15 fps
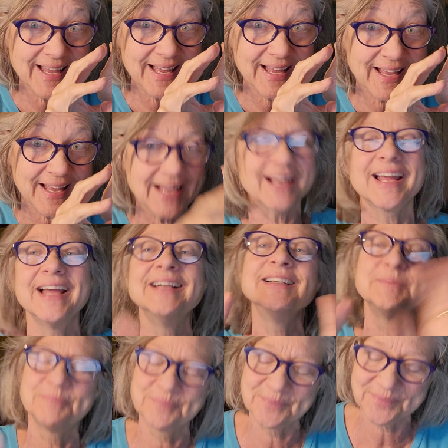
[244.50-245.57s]

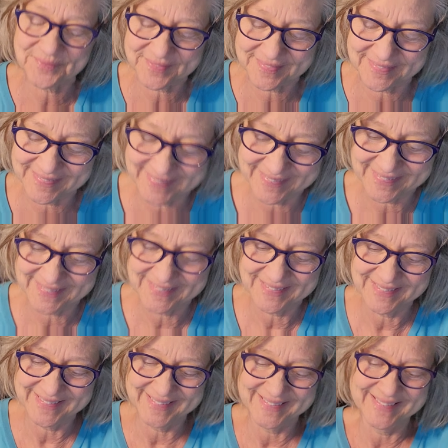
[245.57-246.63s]

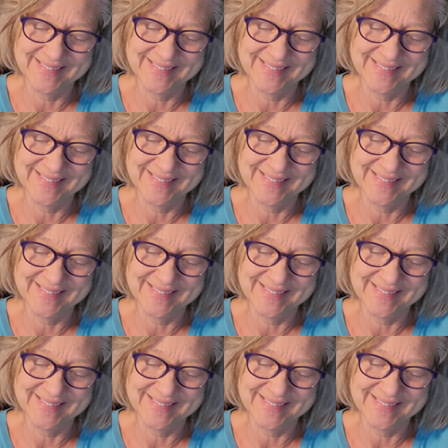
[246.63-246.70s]
Nobody speaks.